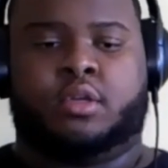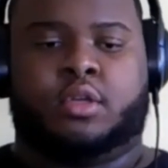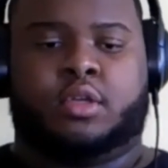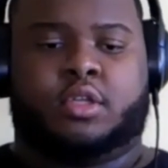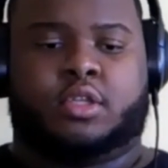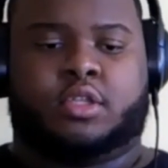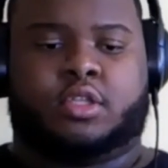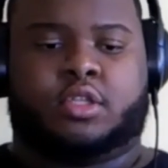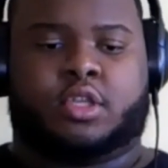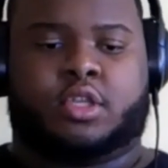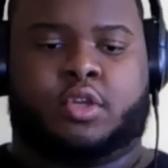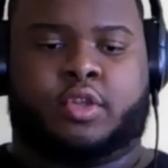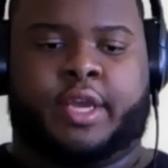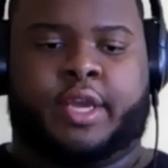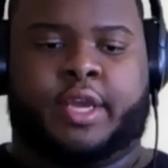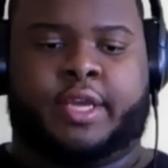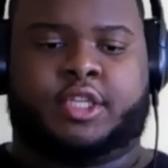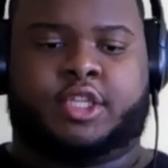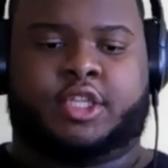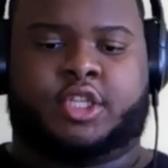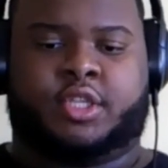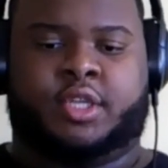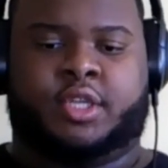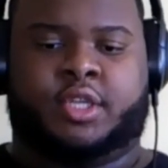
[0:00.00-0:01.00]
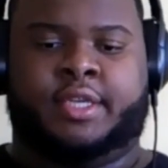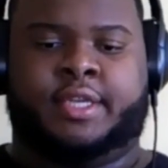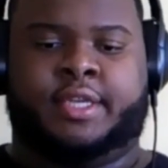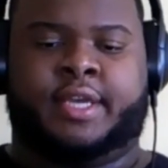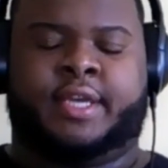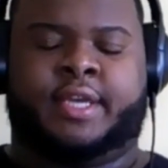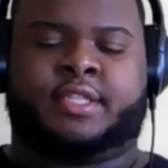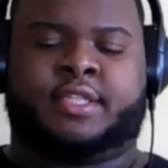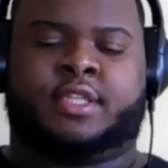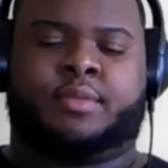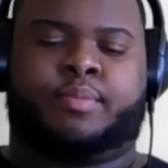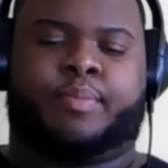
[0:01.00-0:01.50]
so that she
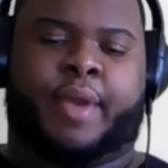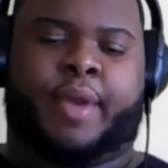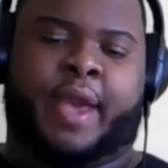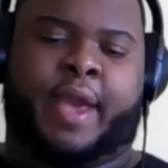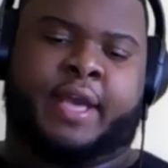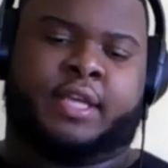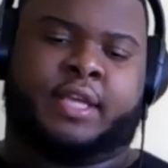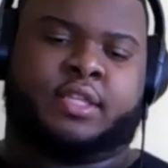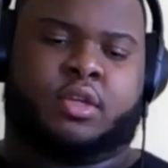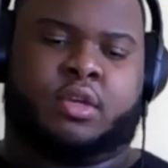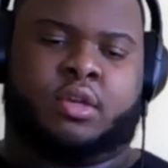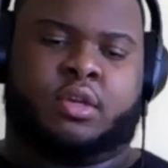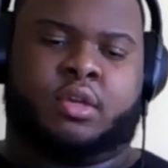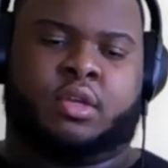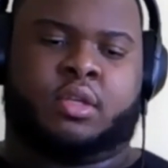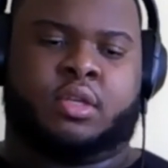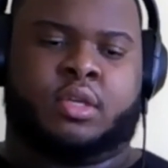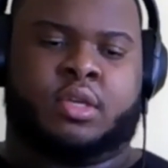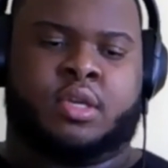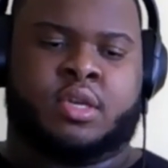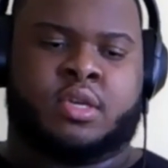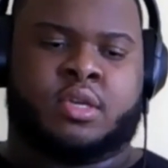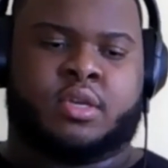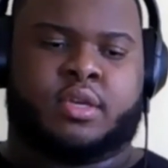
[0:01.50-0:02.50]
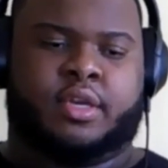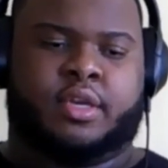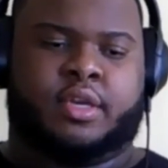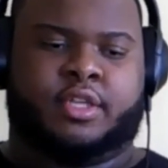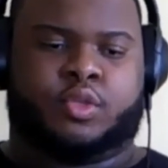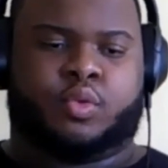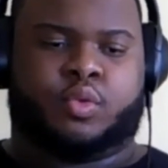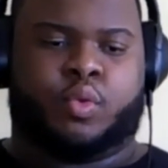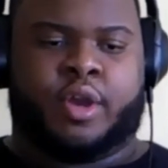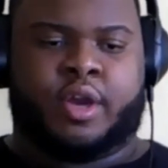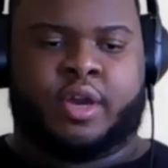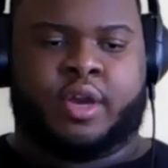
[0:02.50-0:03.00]
doesn't pass early as
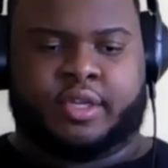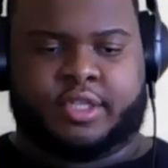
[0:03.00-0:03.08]
well.